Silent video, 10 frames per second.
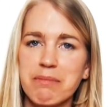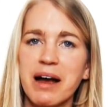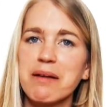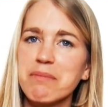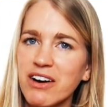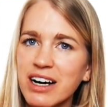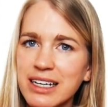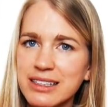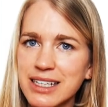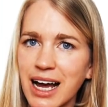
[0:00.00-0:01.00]
my
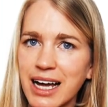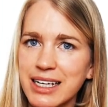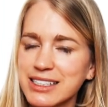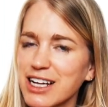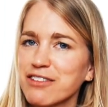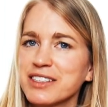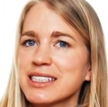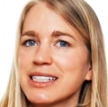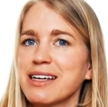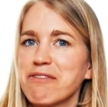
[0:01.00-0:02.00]
American side is
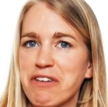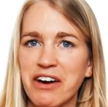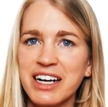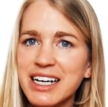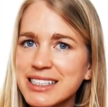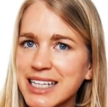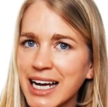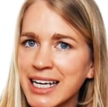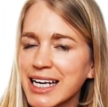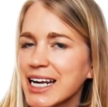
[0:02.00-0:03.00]
obviously very
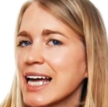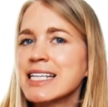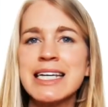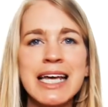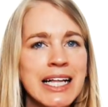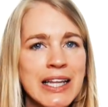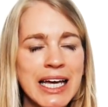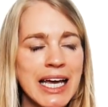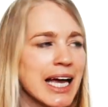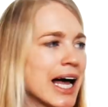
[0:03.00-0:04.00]
excited and
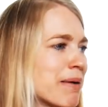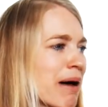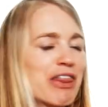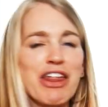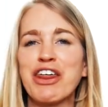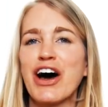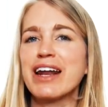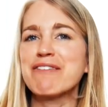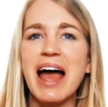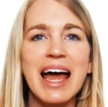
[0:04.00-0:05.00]
tingling about the
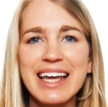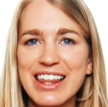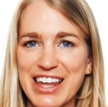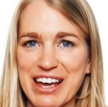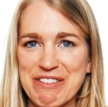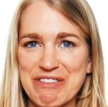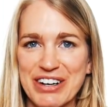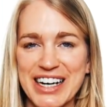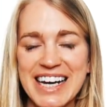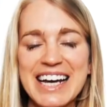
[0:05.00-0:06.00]
thought of anything
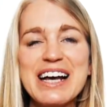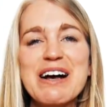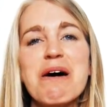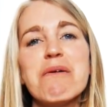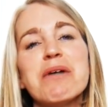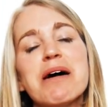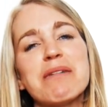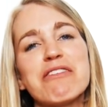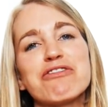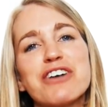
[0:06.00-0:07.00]
free, but
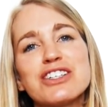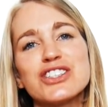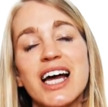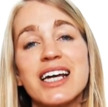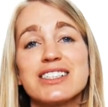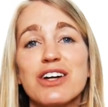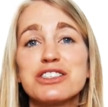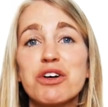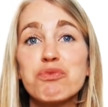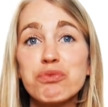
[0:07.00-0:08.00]
my French side is
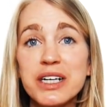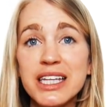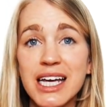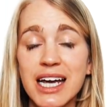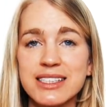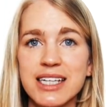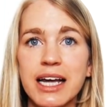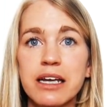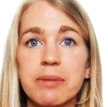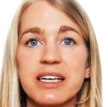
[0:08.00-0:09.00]
also really
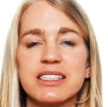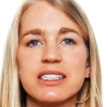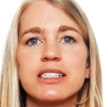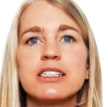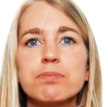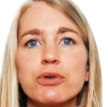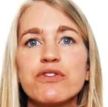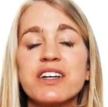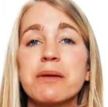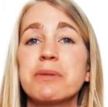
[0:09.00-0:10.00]
excited because this has
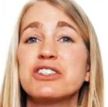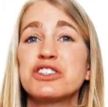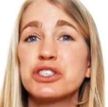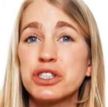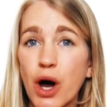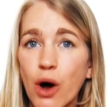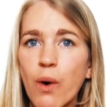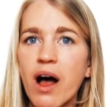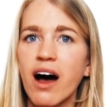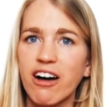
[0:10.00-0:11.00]
proven to be
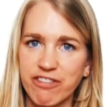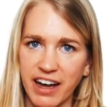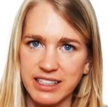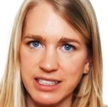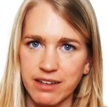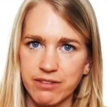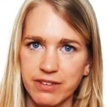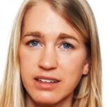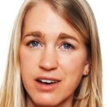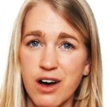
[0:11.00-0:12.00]
so effective.